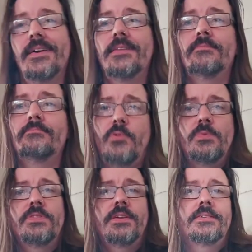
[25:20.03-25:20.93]
and
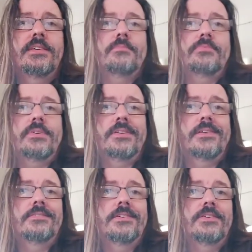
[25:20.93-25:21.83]
popping things up and
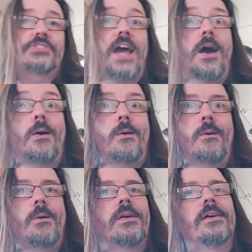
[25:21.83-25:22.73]
going ka-chow,
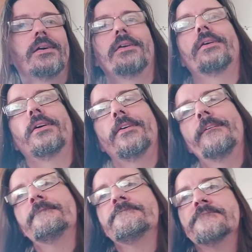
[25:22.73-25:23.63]
like
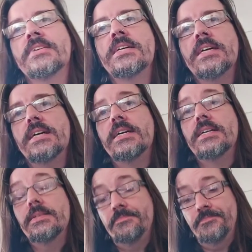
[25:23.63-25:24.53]

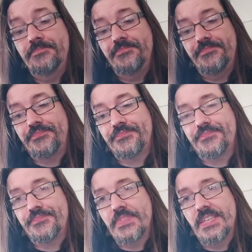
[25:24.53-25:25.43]
that.
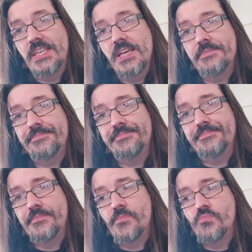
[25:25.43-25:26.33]
Yeah,
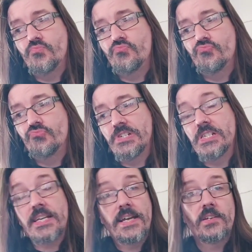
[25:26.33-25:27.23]

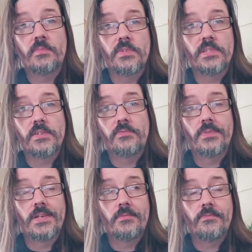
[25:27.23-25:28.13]
and I can look at myself
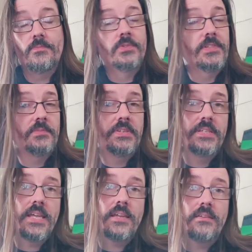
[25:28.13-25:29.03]
without wanting to be
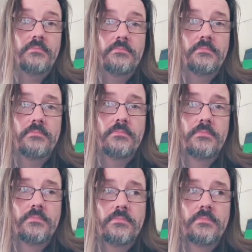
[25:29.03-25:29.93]
sick,
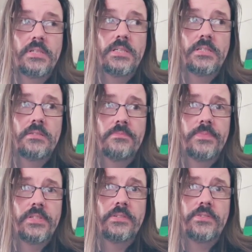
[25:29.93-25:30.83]
which
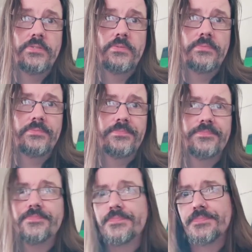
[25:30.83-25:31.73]
is unusual
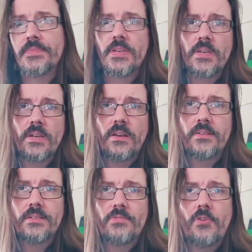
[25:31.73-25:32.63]

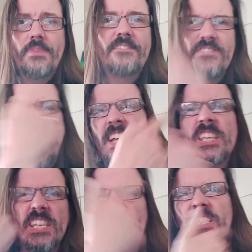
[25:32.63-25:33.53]
because I'm not a big fan
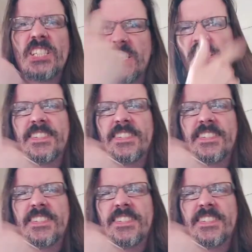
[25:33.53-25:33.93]
of this